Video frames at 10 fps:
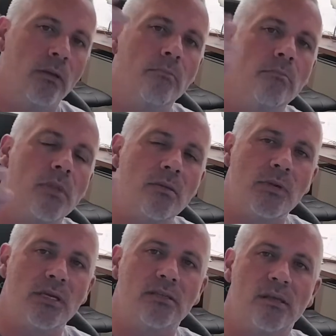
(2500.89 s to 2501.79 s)

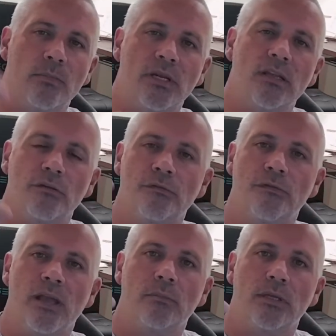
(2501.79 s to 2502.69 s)
Maybe somebody in their
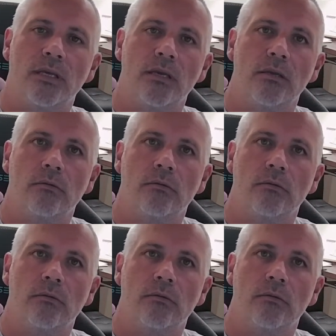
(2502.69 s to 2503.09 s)
family